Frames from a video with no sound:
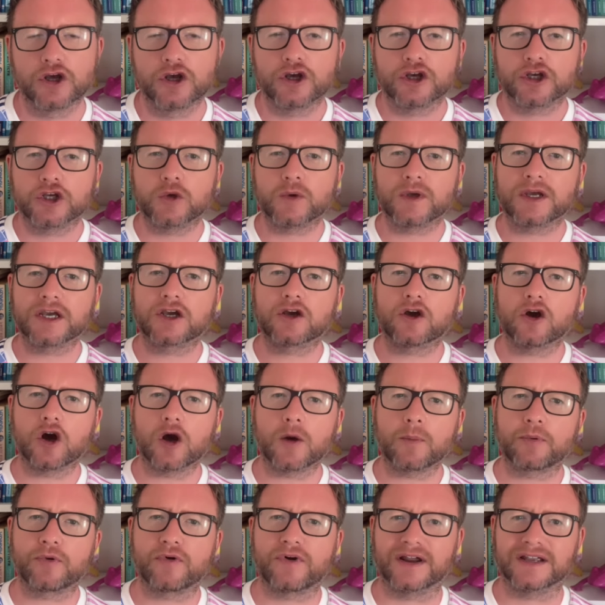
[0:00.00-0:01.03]
You
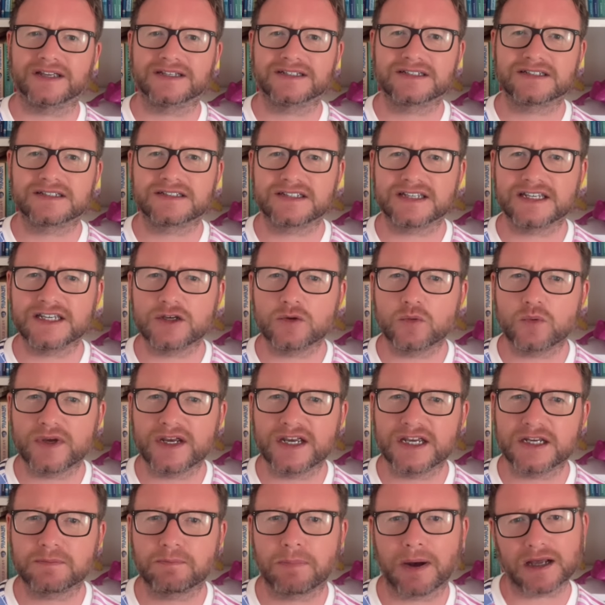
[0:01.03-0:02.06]
incorporate
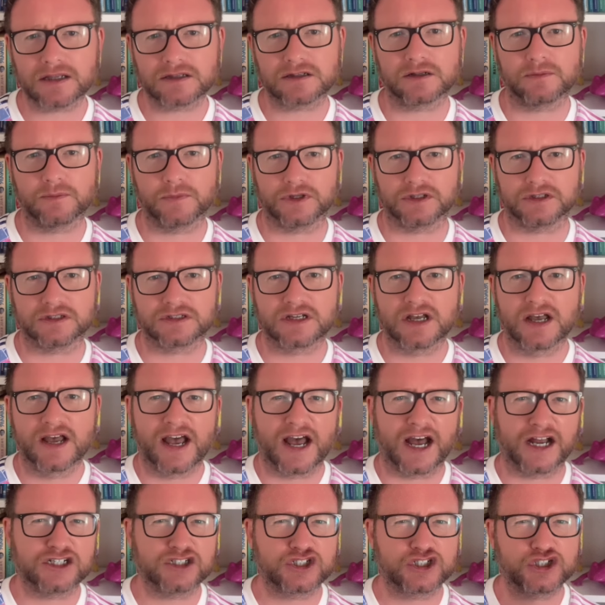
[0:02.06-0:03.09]
seaweed battlements
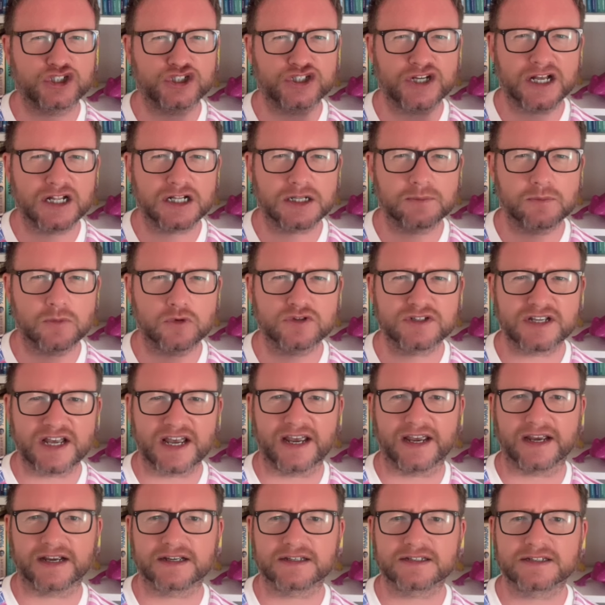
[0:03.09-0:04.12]
and shell
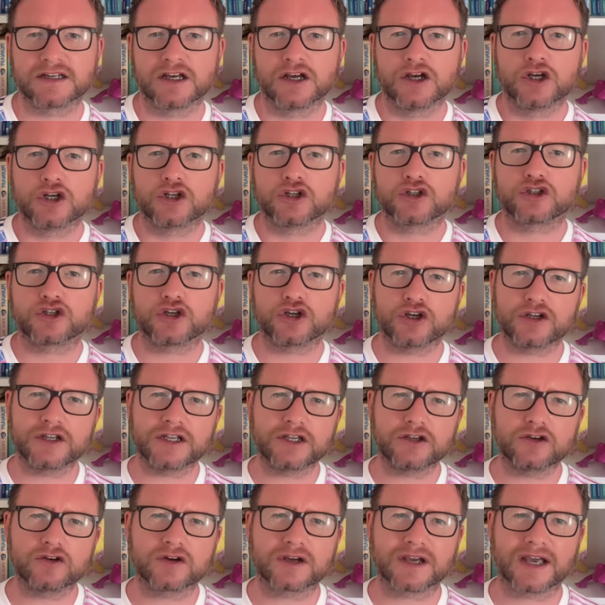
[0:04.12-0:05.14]
mosaics, turning
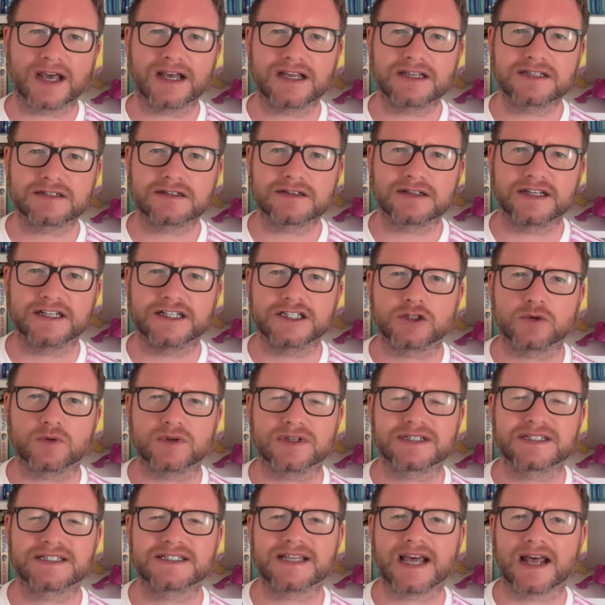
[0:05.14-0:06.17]
your castle into a
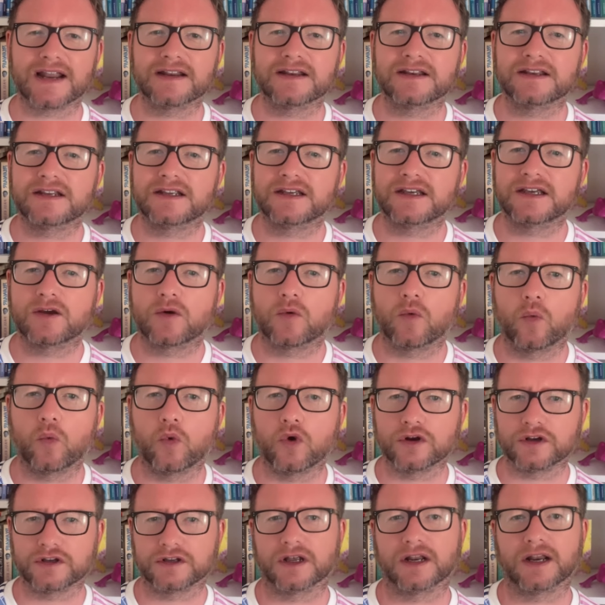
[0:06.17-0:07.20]
sandy
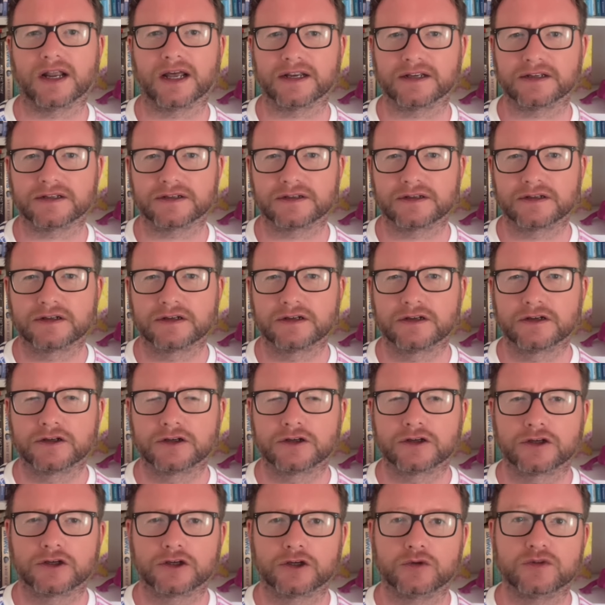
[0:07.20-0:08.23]
wonderland.
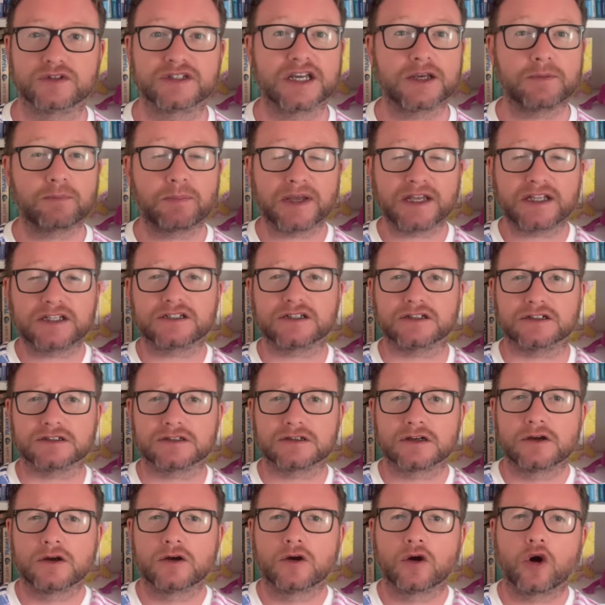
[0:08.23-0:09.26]
You take pictures,
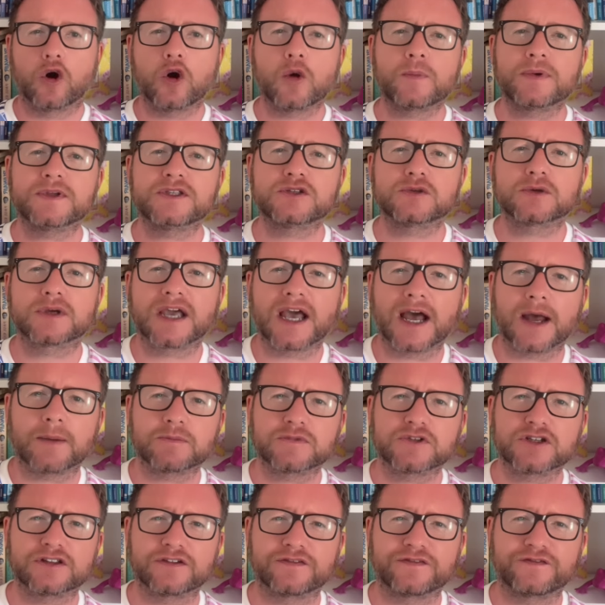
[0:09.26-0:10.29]
hoping to
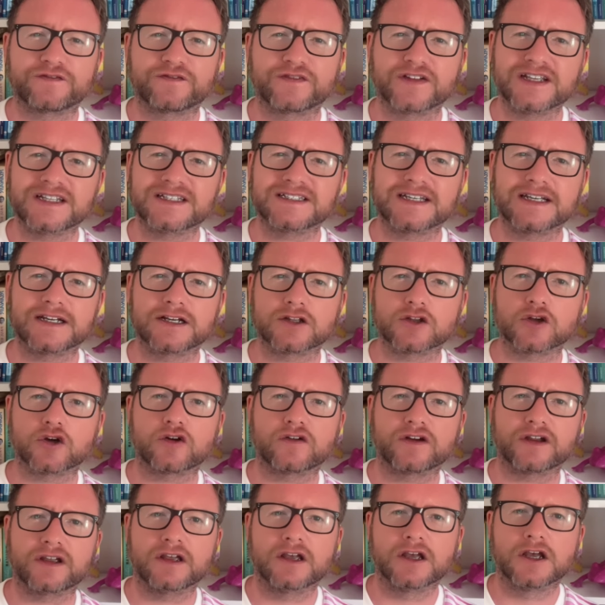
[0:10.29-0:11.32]
capture the fleeting
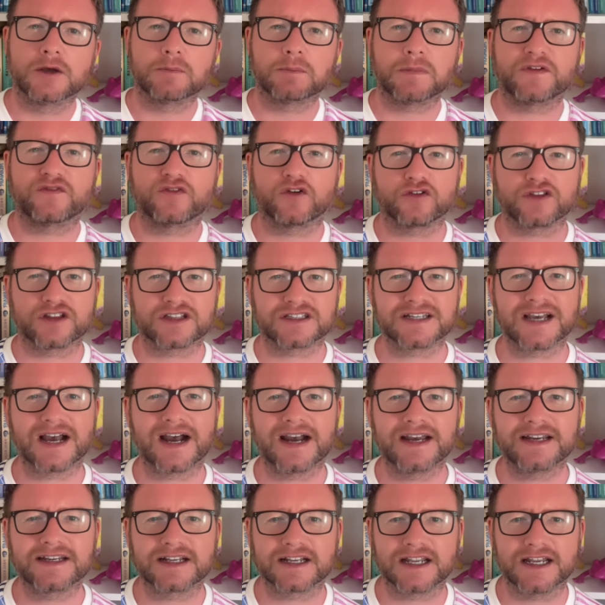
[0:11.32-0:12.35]
glory before the
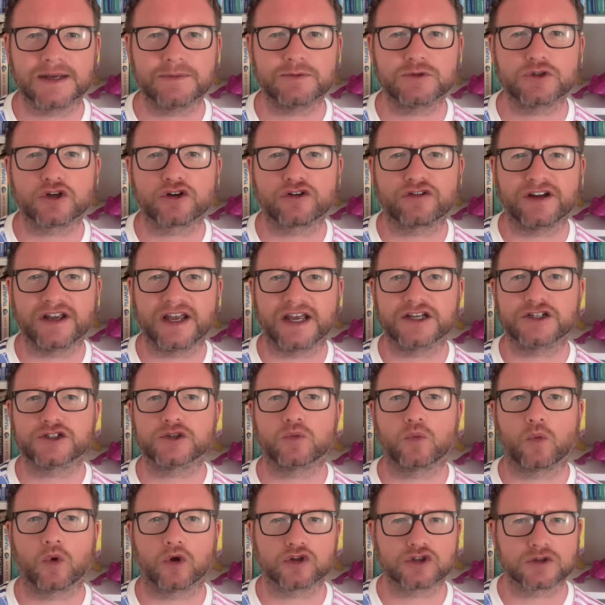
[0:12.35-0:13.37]
tide claims your creation
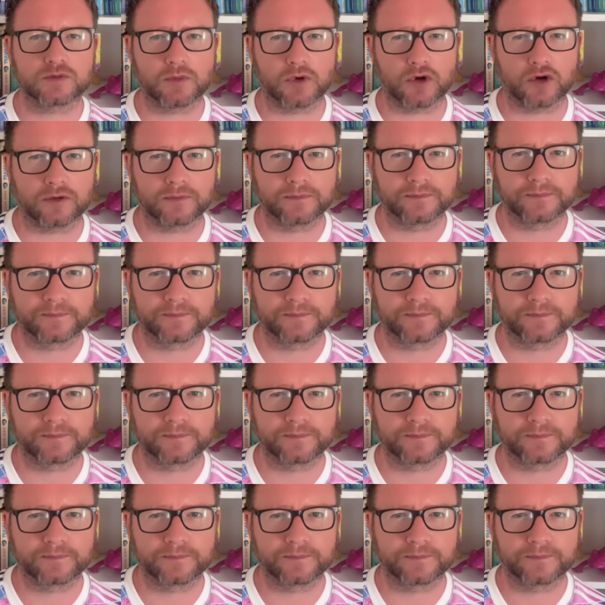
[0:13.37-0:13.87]
once more.